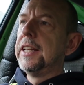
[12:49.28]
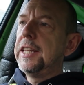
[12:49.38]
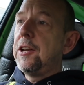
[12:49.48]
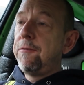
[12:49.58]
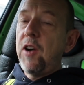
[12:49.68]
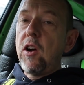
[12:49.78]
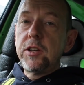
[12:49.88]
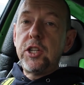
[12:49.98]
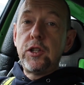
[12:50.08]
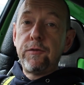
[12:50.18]
the
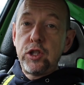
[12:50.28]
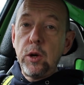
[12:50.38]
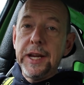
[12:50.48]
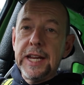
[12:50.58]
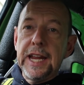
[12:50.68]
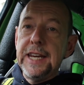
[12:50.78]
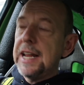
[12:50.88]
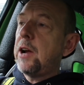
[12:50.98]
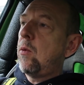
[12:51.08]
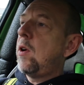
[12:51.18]
advantage of doing it in
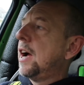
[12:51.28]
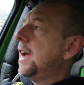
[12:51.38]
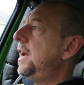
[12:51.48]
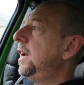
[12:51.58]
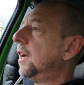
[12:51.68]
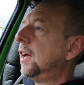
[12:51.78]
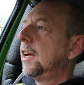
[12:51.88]
that way